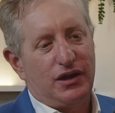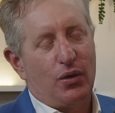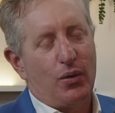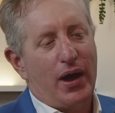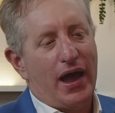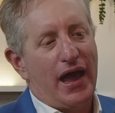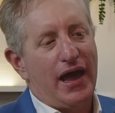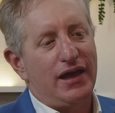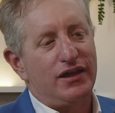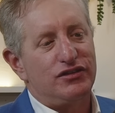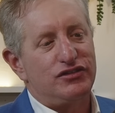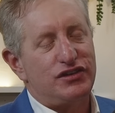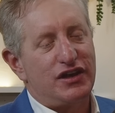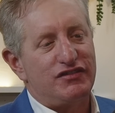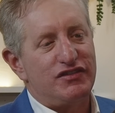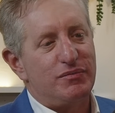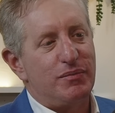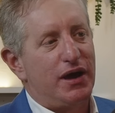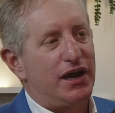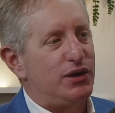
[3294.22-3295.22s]
As
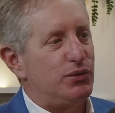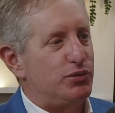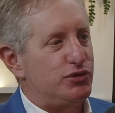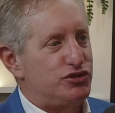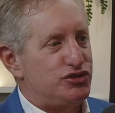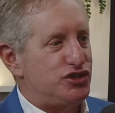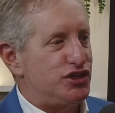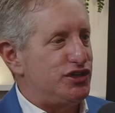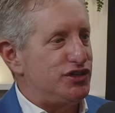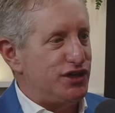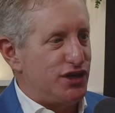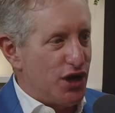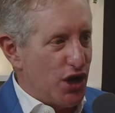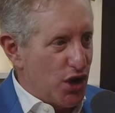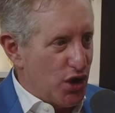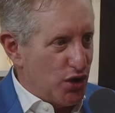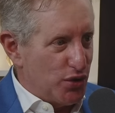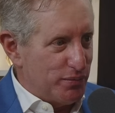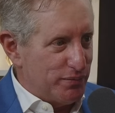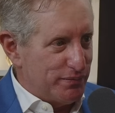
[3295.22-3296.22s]
everybody was sitting at
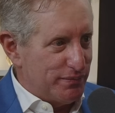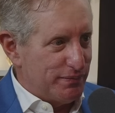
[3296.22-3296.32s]
home